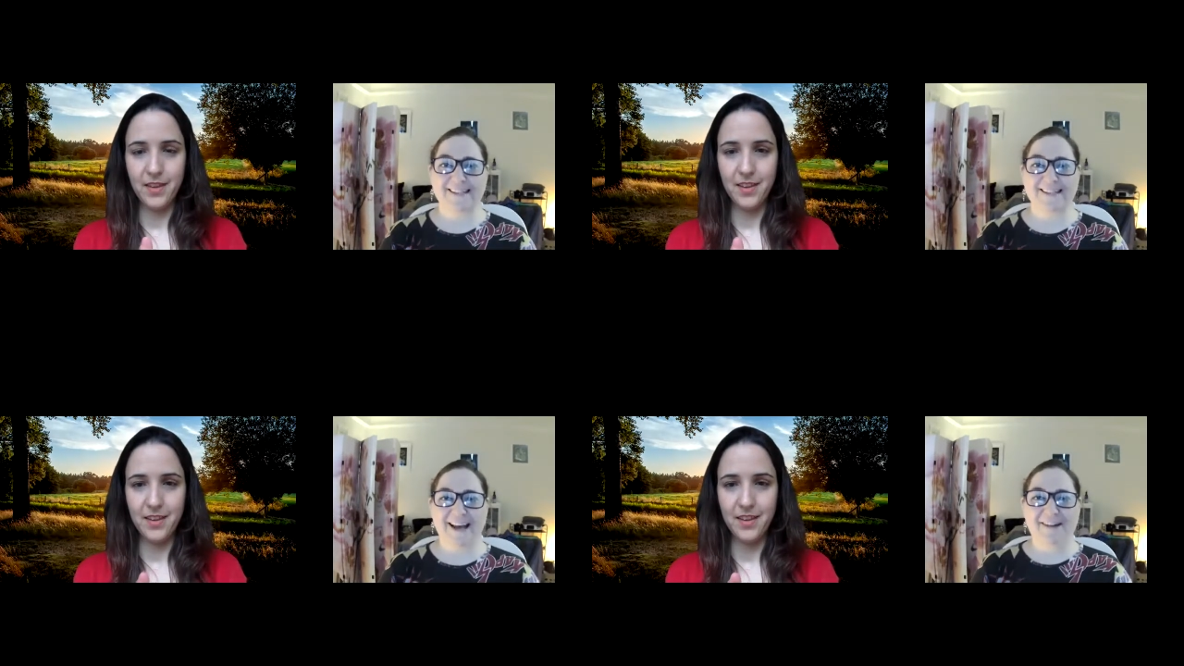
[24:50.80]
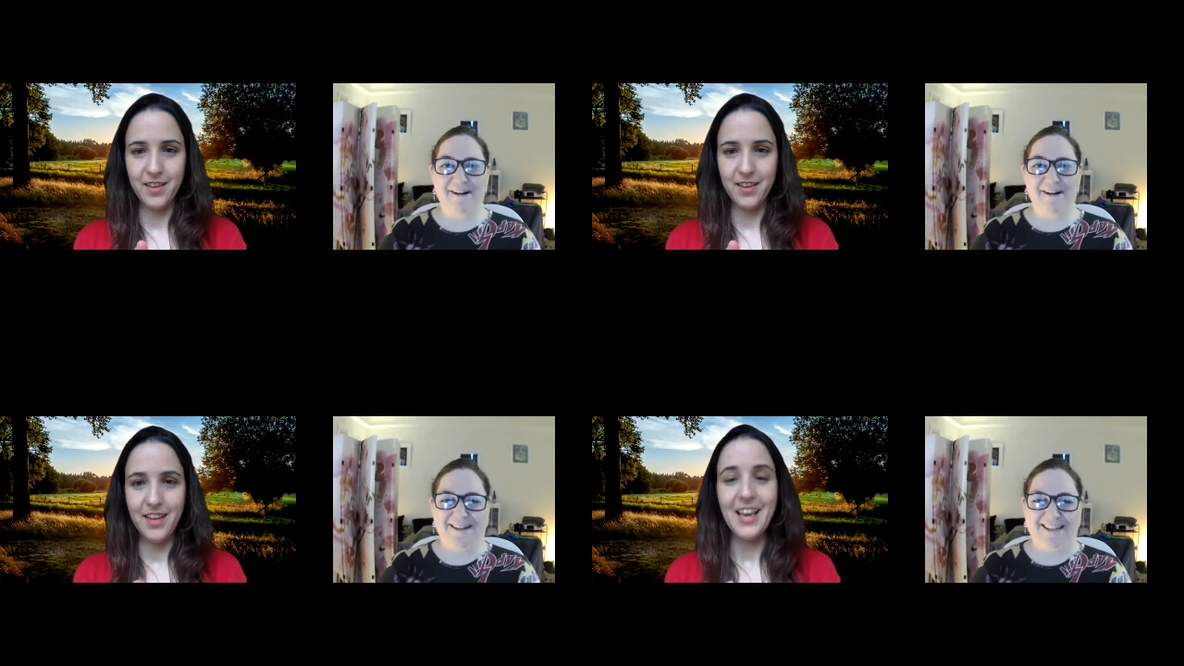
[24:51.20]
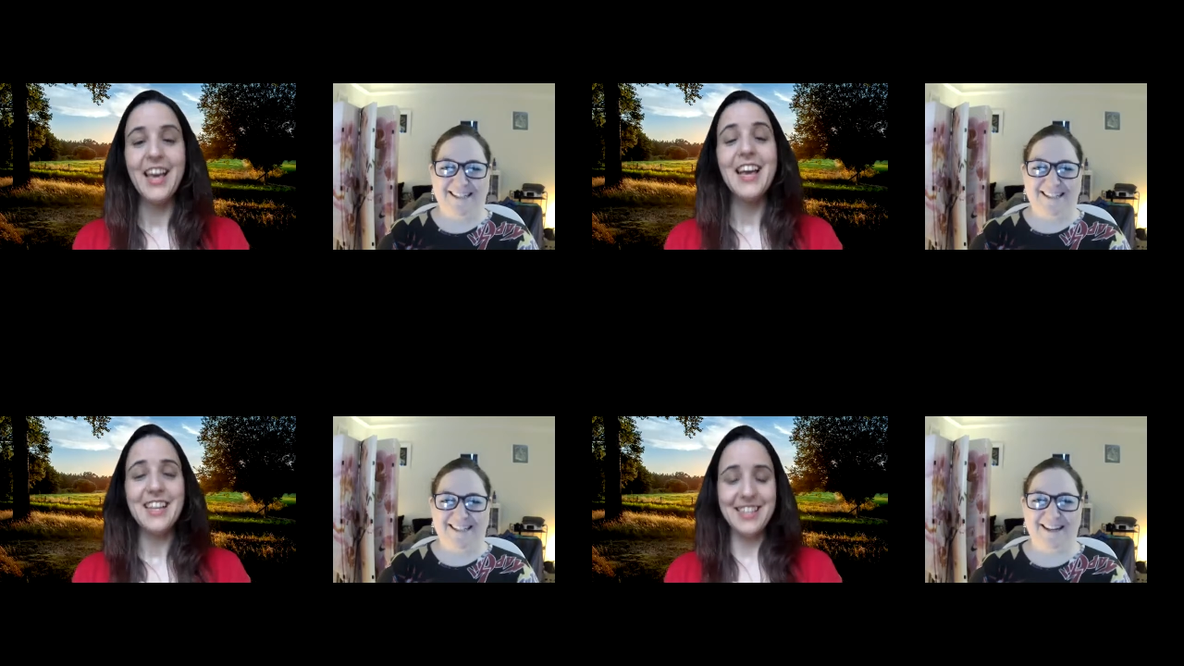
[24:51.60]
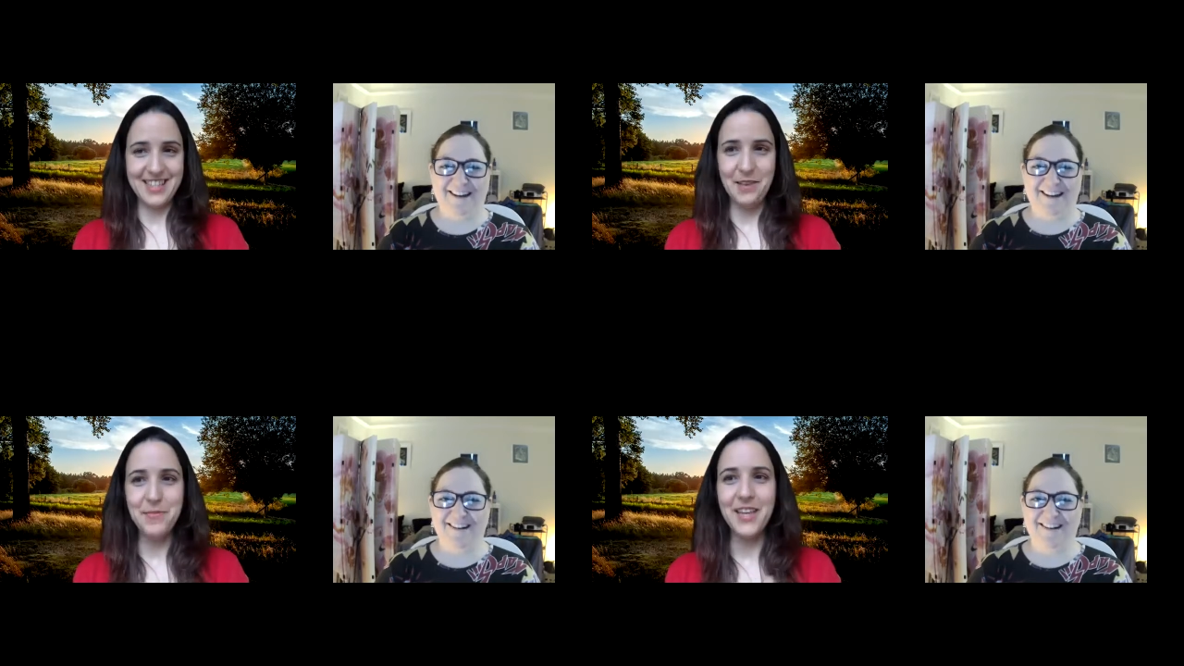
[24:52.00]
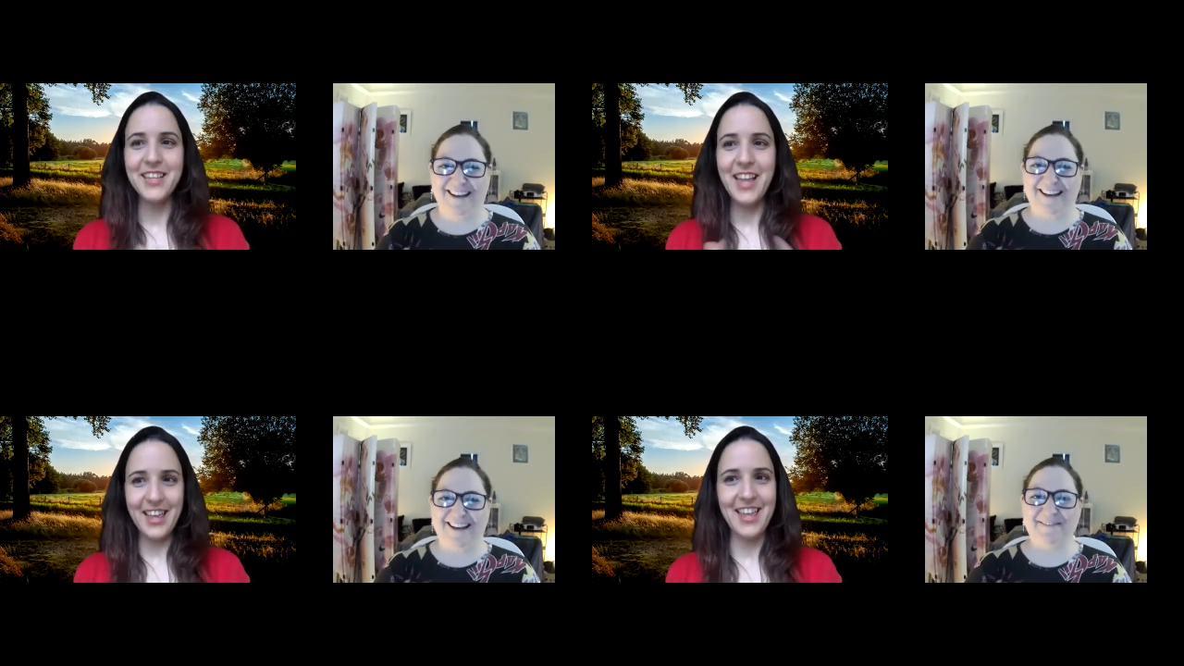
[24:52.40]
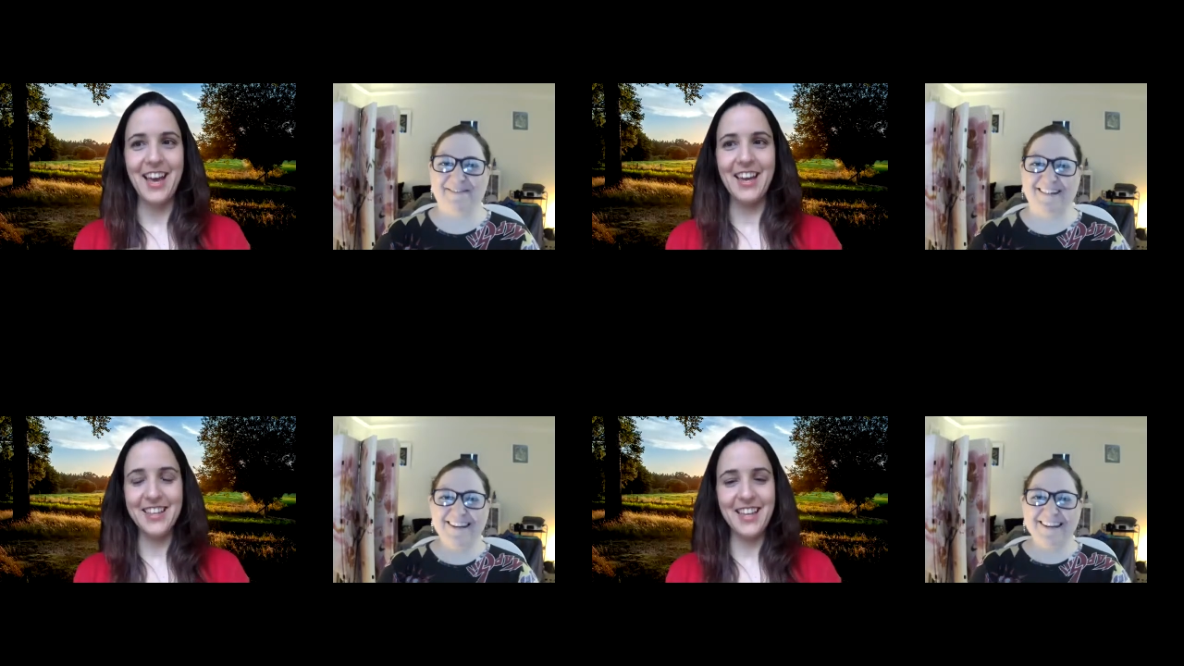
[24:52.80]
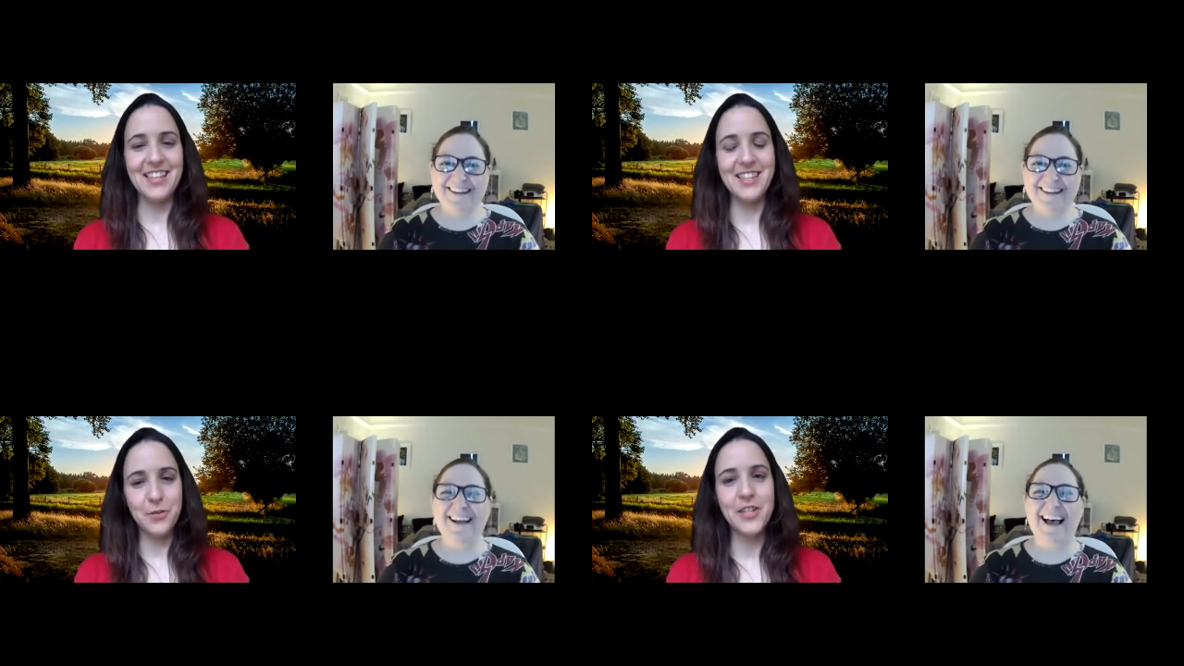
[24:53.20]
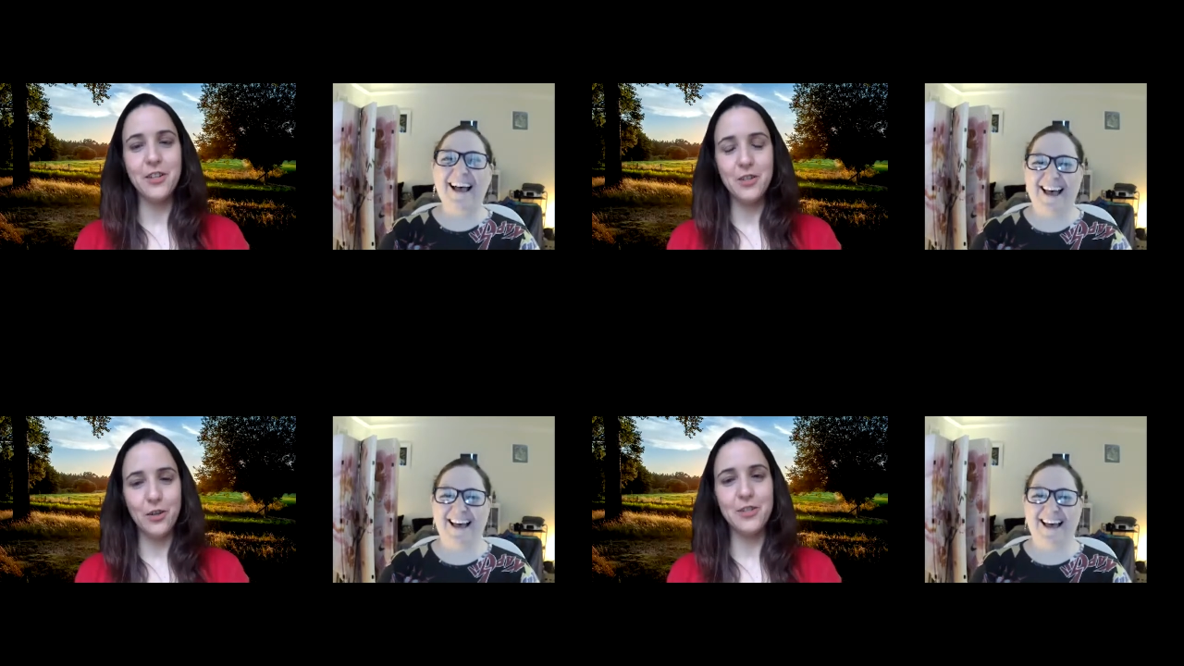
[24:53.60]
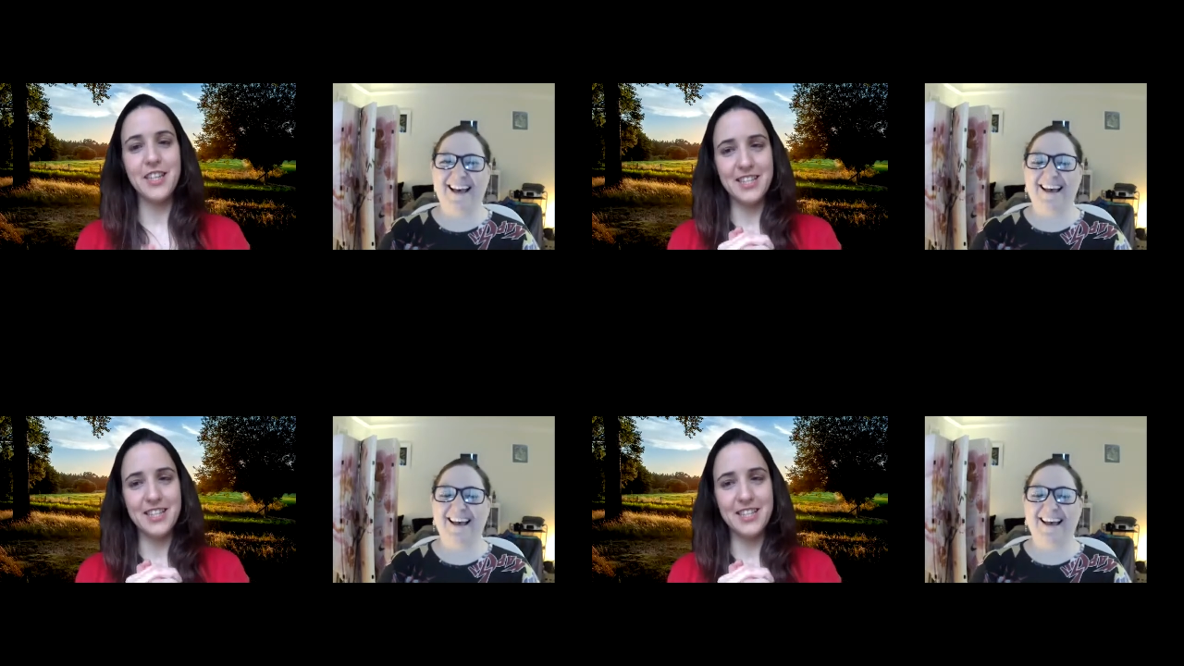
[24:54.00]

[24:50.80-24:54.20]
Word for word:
Speaker 1: what we're talking about like yeah so endotoxins is